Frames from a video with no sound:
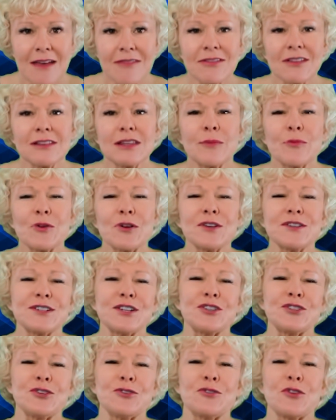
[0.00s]
The Liberals
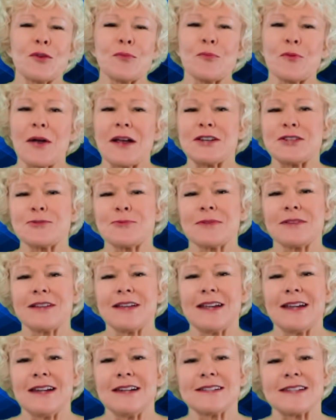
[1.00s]
issued their press
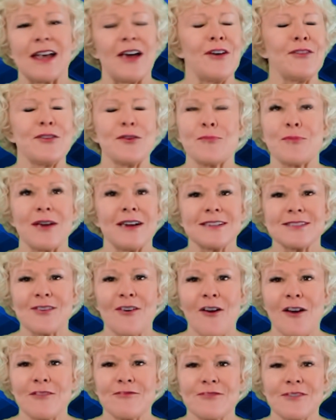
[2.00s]
release, held their press
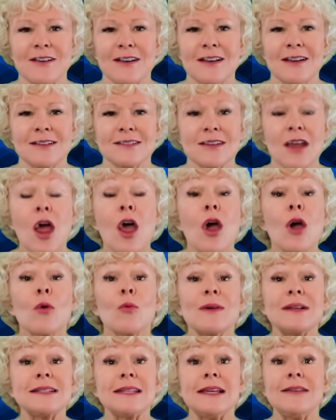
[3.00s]
conference,
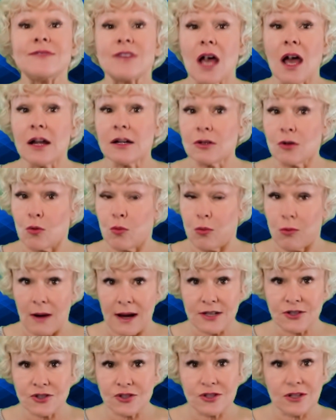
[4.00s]
received
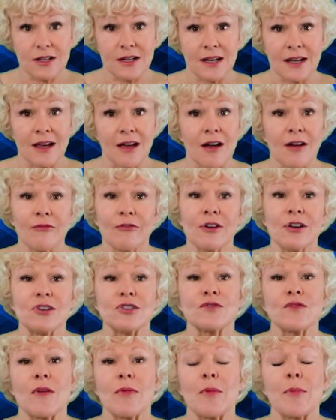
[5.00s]
unquestioning
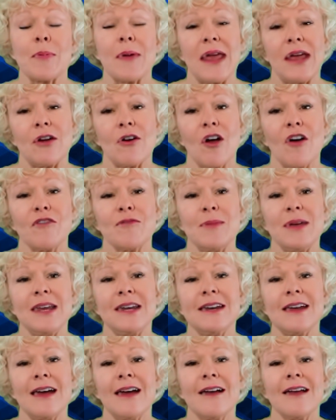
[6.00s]
coverage from the paid-off
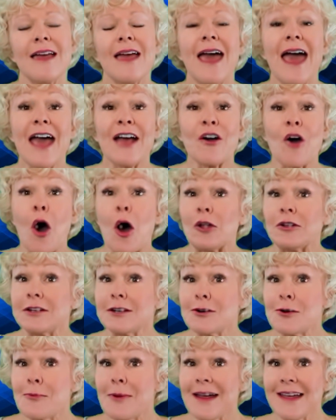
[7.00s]
media, and called
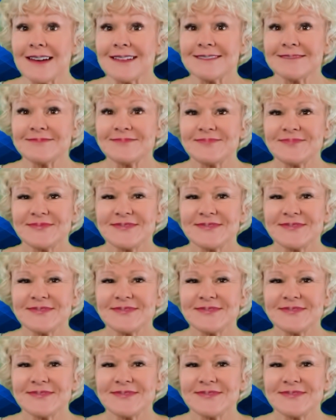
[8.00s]
it a win.